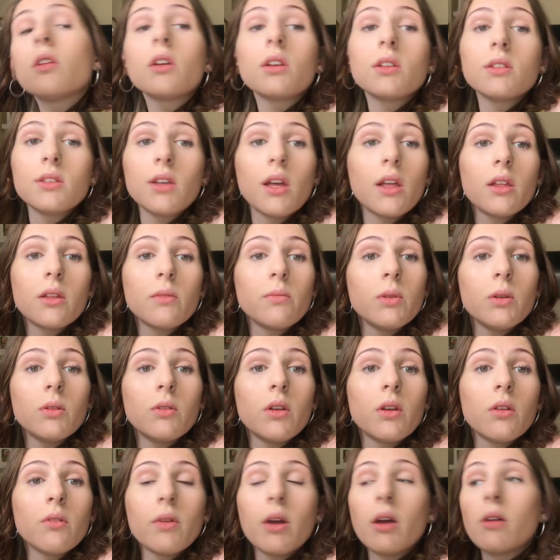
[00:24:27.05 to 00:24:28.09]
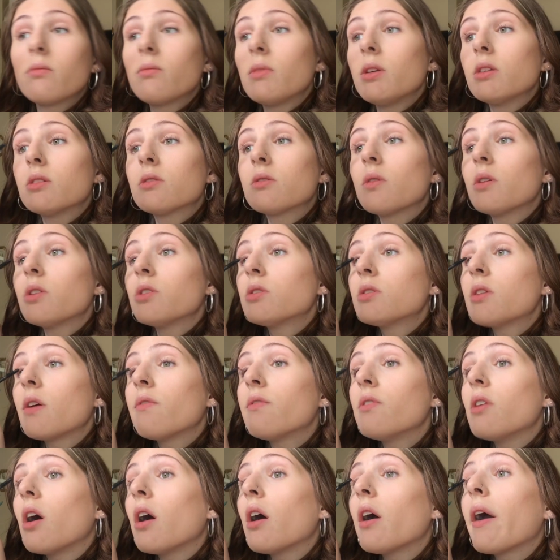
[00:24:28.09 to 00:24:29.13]
like Sally Beauty around me, so I just
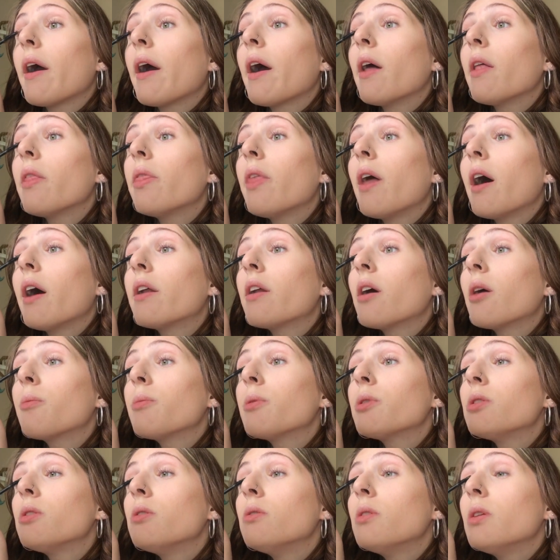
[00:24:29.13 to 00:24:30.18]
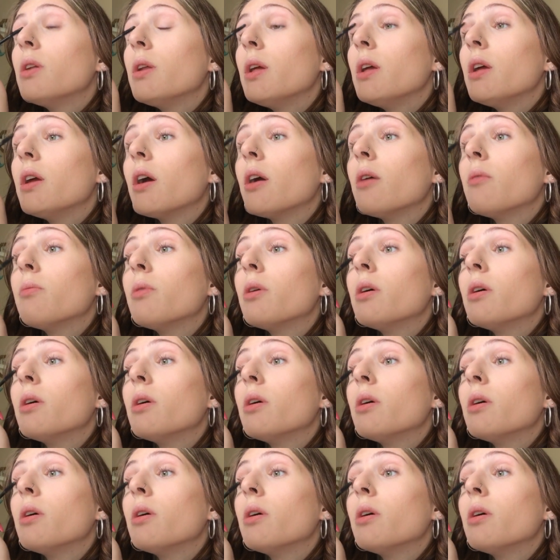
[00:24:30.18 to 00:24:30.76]
have not had that opportunity yet.